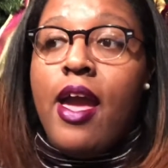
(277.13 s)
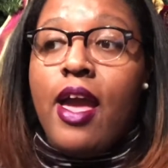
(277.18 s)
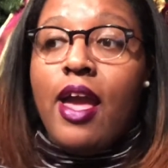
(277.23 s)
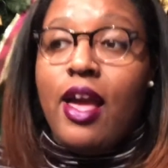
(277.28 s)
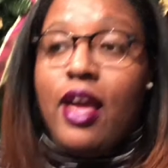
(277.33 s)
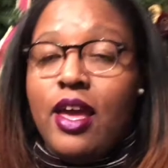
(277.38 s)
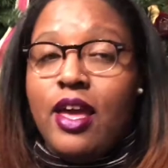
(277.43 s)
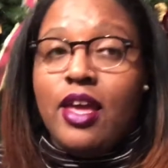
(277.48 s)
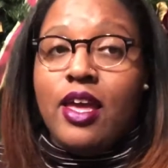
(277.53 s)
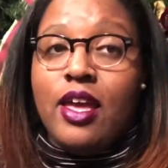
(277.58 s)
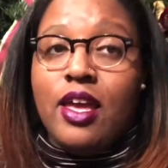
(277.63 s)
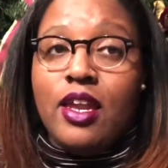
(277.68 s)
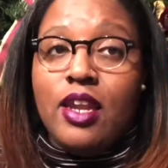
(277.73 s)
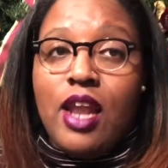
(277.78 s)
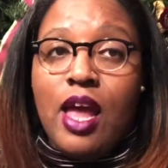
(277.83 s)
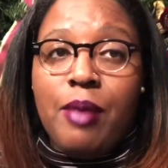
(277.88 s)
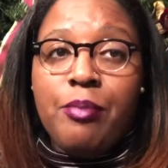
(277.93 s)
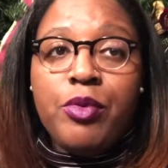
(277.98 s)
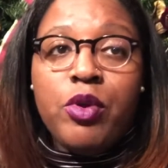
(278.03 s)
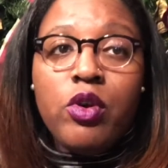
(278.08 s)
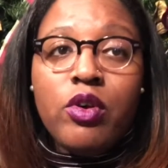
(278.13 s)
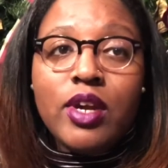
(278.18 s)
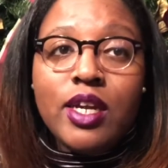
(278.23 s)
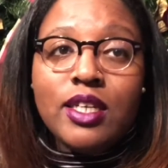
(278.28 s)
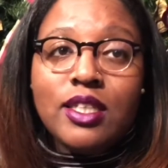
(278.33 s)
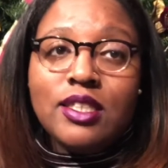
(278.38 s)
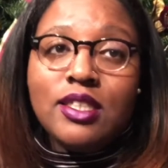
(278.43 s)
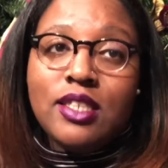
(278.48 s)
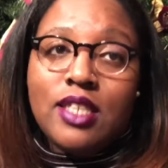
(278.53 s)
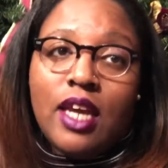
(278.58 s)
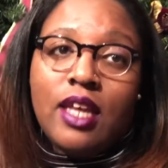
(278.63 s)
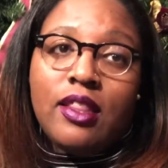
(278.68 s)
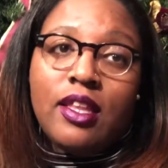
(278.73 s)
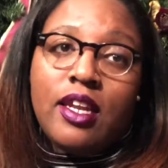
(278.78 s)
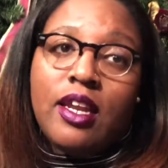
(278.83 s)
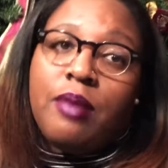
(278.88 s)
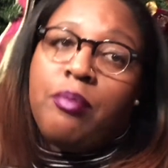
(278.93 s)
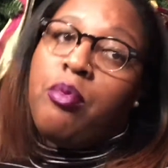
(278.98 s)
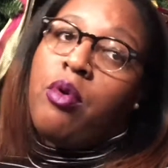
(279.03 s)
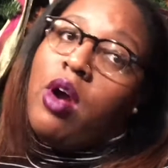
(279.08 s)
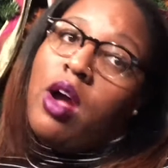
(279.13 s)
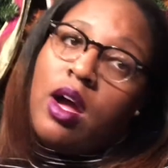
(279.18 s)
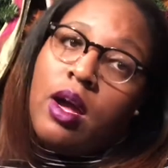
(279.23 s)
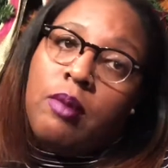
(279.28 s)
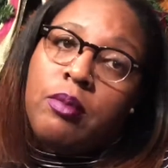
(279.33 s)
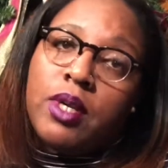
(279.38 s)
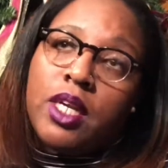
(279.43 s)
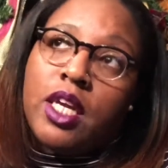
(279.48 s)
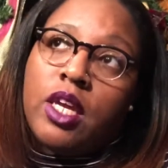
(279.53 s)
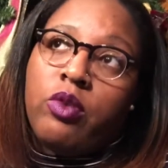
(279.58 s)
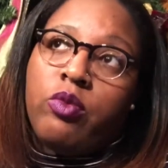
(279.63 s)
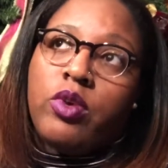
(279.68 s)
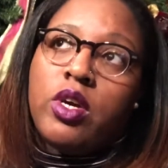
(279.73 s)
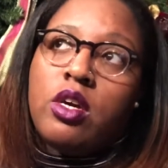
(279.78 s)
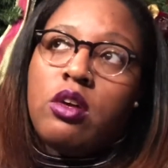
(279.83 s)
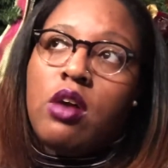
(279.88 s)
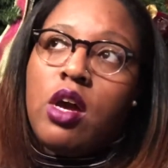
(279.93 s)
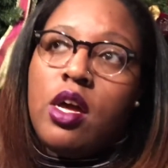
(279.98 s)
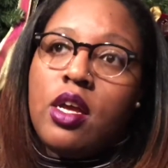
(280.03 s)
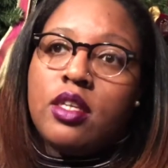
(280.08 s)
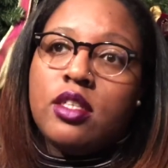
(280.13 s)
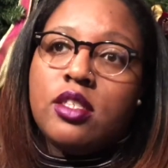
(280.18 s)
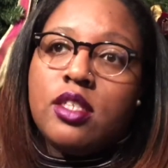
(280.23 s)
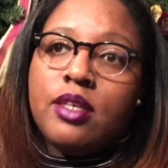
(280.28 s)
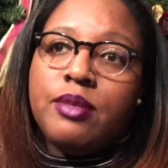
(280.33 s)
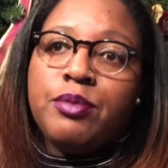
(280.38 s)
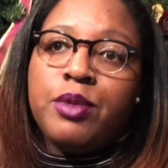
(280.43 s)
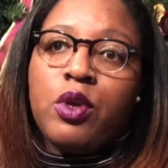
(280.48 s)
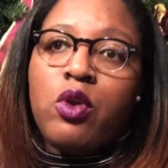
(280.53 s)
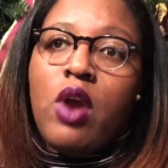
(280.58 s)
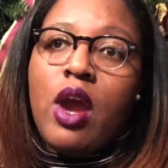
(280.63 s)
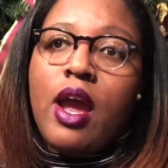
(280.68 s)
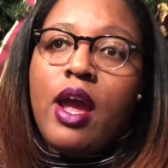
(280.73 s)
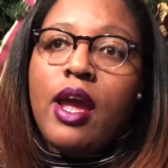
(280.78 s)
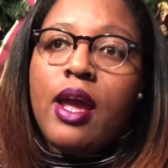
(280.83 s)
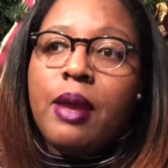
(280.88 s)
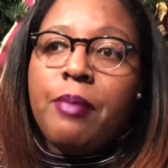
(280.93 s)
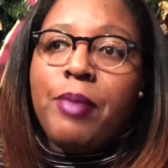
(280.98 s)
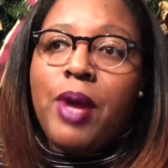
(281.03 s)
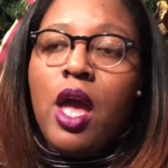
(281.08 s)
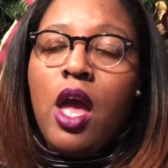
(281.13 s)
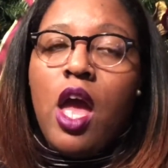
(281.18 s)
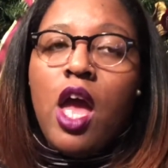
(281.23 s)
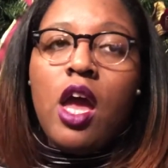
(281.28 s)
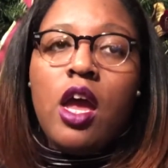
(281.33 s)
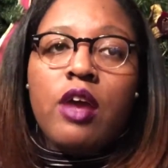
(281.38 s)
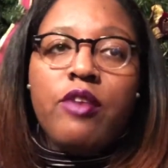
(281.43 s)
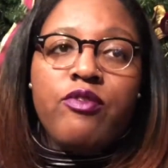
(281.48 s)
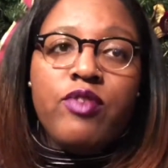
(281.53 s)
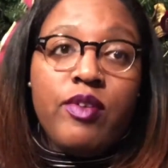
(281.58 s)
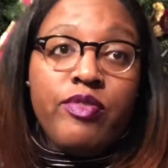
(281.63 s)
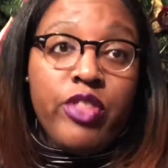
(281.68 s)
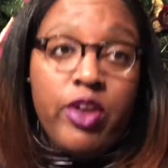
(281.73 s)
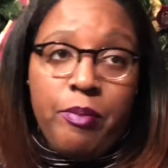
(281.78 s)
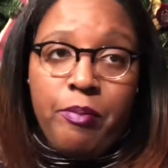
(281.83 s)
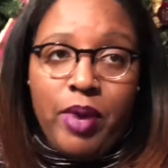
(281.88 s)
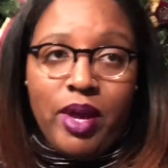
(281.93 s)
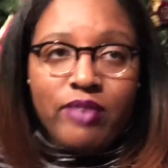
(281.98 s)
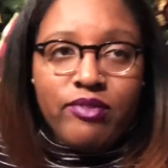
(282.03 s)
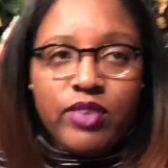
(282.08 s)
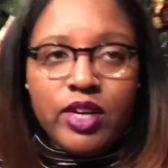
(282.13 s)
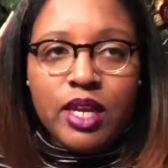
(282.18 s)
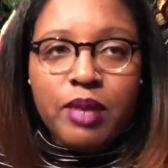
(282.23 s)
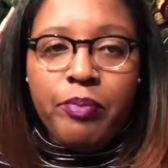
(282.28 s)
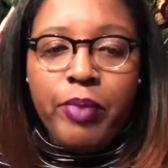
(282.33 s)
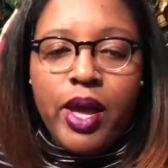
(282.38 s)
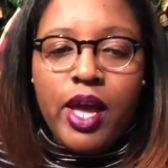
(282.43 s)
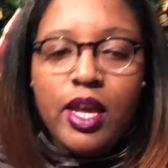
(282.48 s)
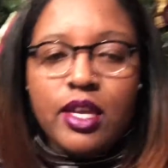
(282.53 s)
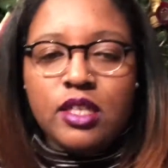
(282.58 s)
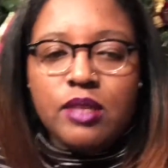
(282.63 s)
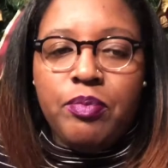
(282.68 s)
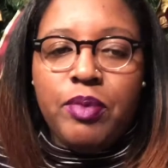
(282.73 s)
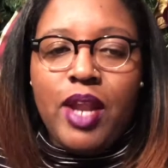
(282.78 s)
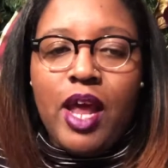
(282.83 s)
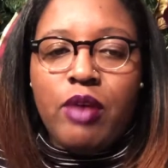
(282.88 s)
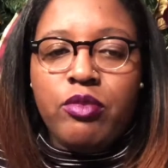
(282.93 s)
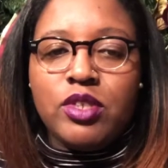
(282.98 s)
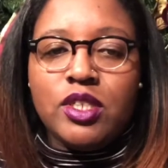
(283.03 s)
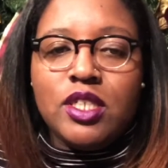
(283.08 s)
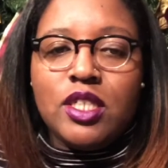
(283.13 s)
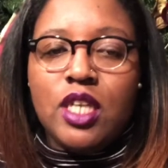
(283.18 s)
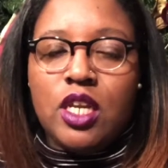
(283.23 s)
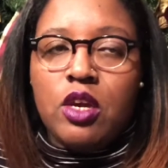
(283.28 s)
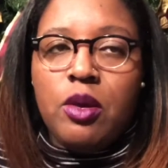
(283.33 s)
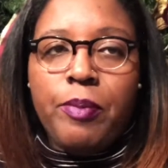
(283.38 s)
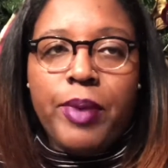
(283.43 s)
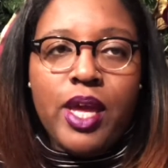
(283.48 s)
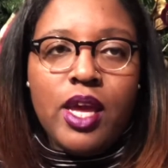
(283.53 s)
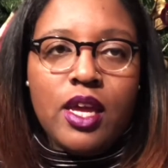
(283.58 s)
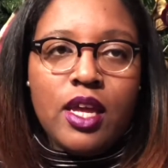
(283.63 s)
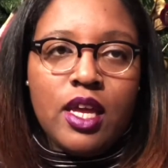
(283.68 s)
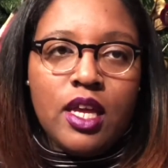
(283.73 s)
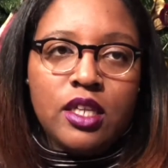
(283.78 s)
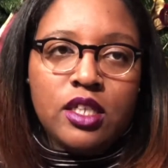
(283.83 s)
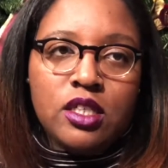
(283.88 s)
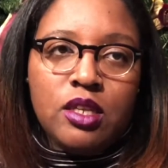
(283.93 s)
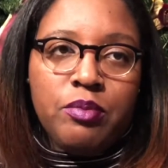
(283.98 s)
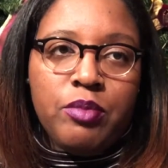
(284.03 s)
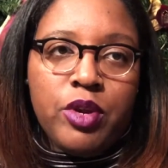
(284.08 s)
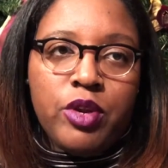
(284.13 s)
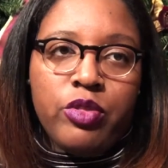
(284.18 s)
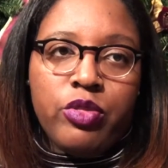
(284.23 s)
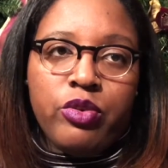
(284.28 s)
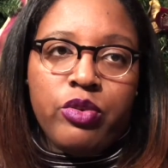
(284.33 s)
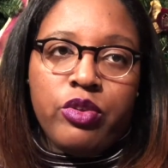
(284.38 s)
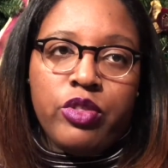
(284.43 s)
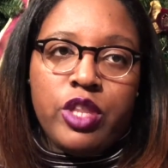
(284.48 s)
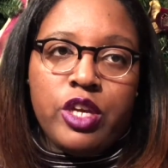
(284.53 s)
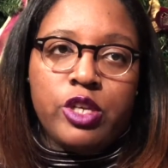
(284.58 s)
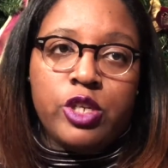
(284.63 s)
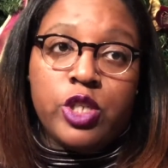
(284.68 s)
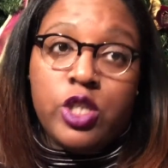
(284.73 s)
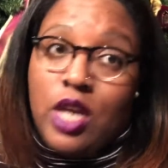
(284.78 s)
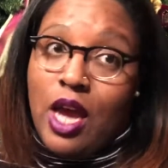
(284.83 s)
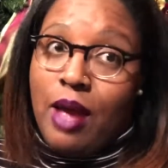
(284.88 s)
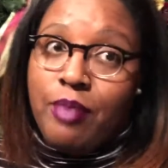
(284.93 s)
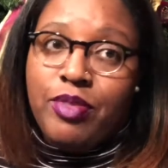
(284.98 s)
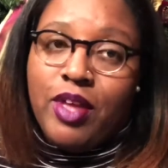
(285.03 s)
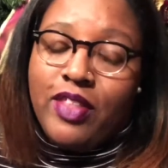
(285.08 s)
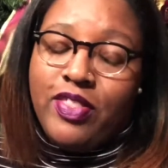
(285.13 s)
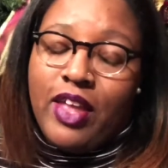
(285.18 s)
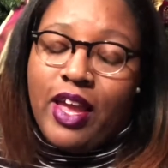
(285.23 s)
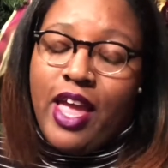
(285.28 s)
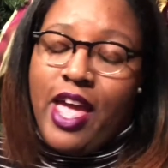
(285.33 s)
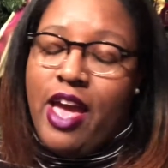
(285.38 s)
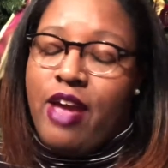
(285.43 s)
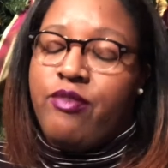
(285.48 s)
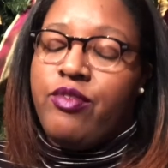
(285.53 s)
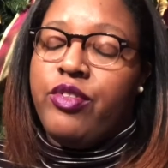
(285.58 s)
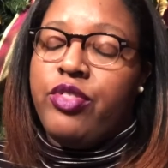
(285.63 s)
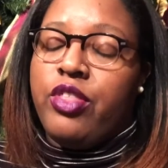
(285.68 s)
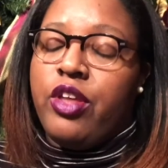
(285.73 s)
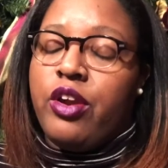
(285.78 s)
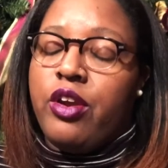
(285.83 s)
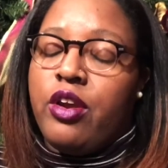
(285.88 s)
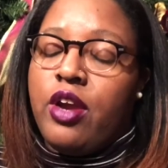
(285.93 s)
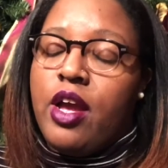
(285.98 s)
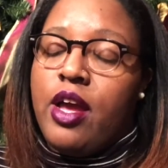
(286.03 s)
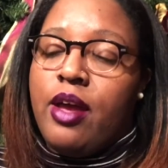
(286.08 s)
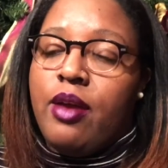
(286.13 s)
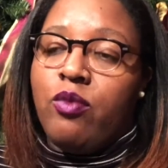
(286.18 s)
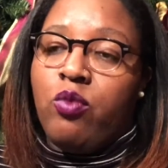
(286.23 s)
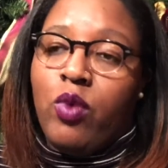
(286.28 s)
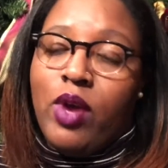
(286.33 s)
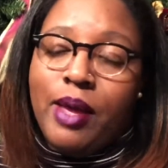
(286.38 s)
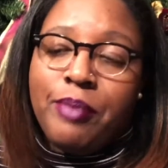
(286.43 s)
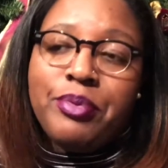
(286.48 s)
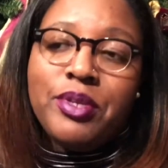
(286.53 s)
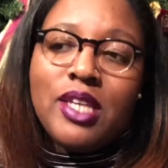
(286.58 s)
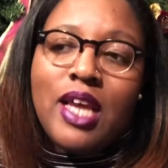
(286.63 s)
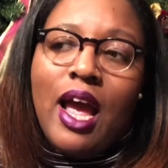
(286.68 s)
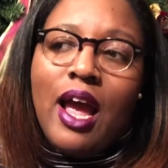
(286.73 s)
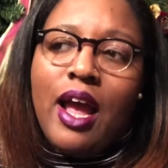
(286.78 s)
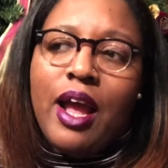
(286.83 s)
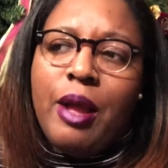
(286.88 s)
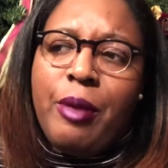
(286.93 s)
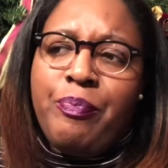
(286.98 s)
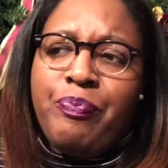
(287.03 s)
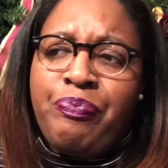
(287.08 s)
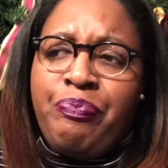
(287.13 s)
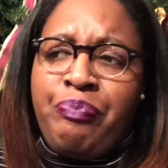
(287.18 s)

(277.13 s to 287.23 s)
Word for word: And I'm going to say that I probably will unsubscribe from their monthly box, but I will still be a customer through their shop that they have on their website.